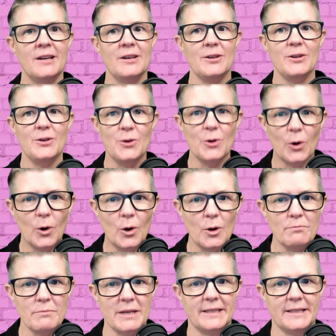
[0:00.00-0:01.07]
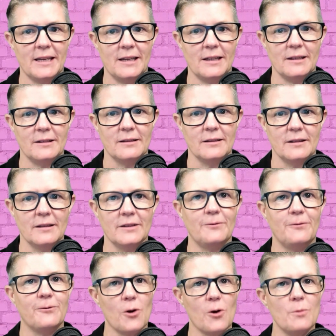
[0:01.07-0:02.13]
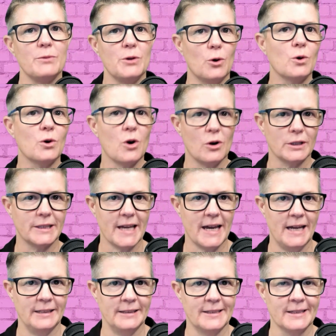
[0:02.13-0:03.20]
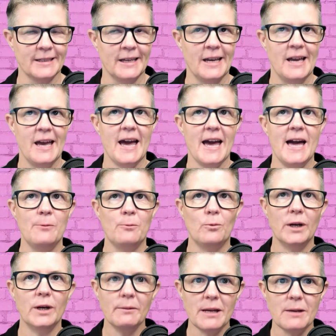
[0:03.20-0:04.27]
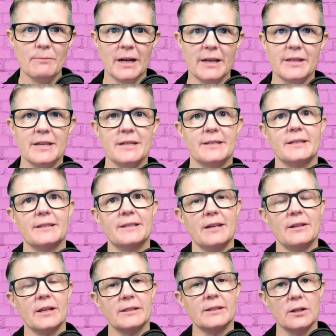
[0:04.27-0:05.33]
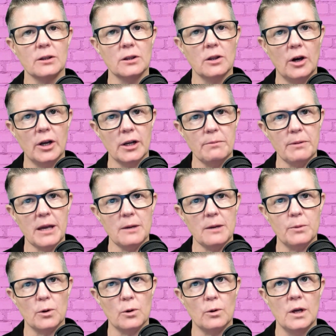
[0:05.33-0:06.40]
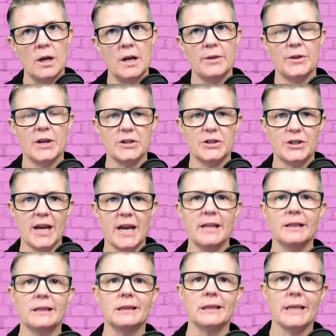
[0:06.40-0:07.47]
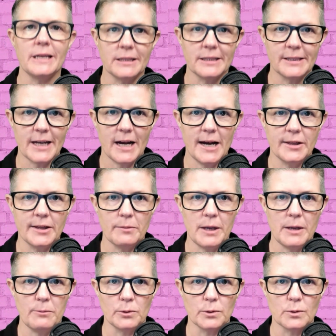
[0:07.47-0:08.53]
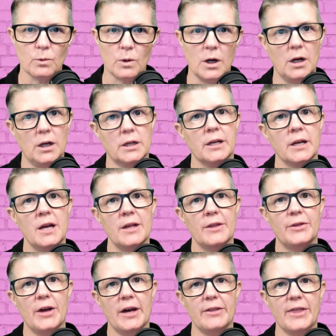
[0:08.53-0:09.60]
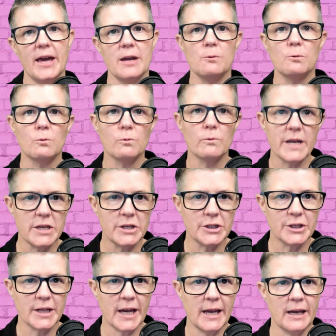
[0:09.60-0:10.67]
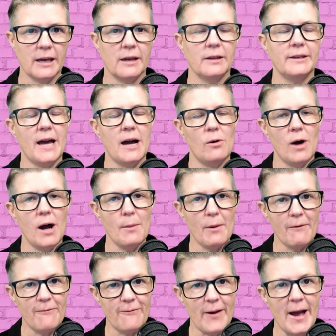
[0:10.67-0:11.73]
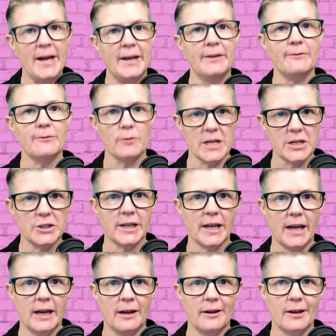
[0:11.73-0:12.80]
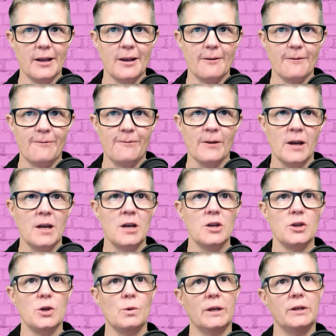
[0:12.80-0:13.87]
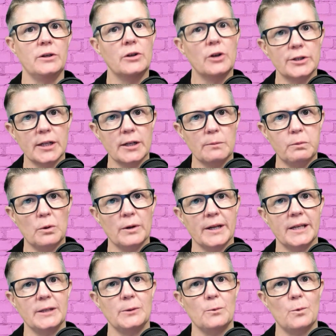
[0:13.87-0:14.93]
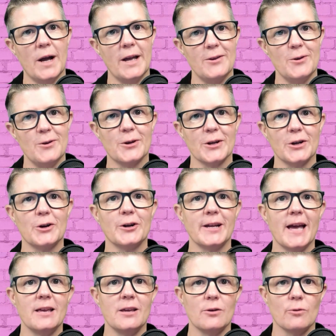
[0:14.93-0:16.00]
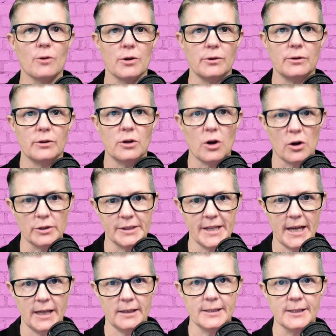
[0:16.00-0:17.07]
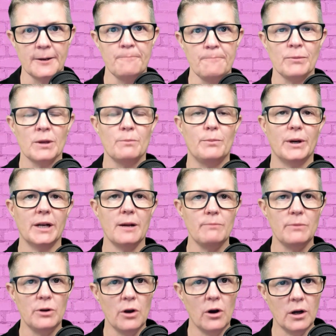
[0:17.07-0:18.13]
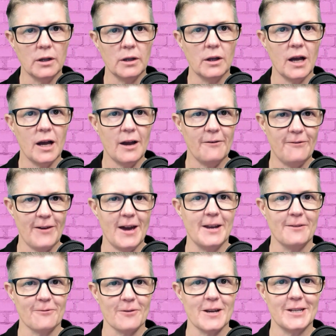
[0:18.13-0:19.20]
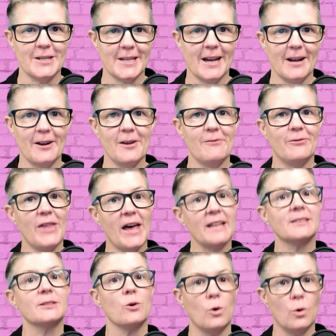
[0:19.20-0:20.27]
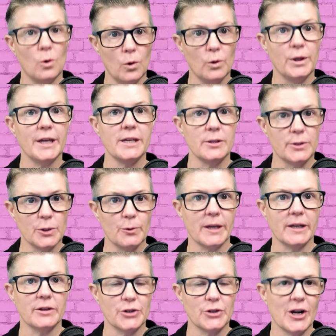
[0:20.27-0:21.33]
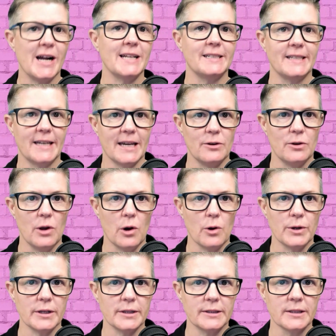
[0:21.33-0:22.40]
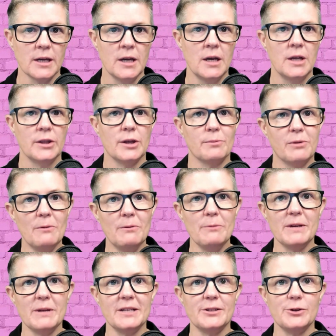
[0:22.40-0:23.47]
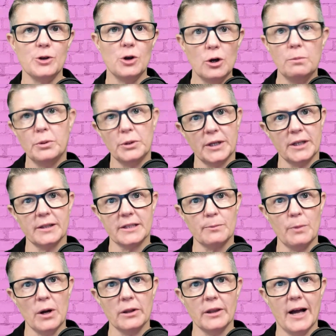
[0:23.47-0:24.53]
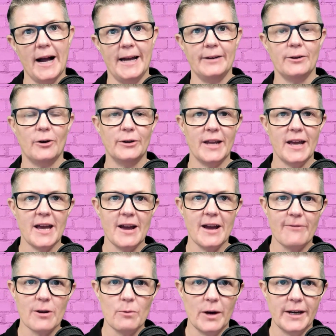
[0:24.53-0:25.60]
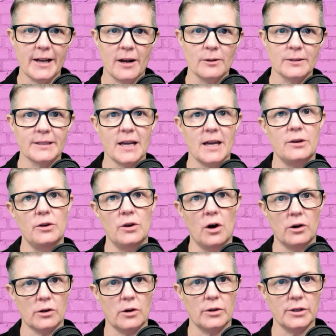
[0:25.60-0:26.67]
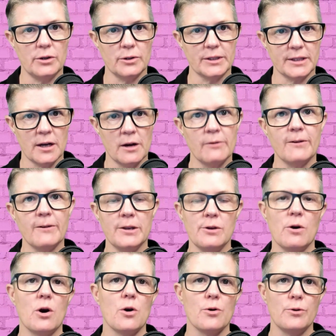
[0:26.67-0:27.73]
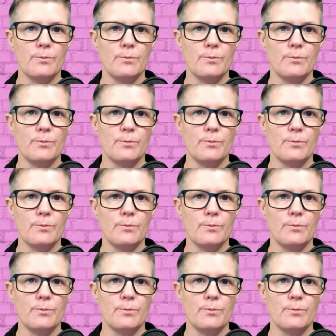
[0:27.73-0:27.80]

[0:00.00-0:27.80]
you're missing from your content. And what I mean by this is that there's a lot of people that share links to other people's work, that they reshare. Now, I'm a fan of reshare if you are not at a point where you can create your own content. But I'm not a fan of reshare if that's all that you're doing and trying to get noticed. The problem is you're putting the spotlight on everyone else and not on yourself and your own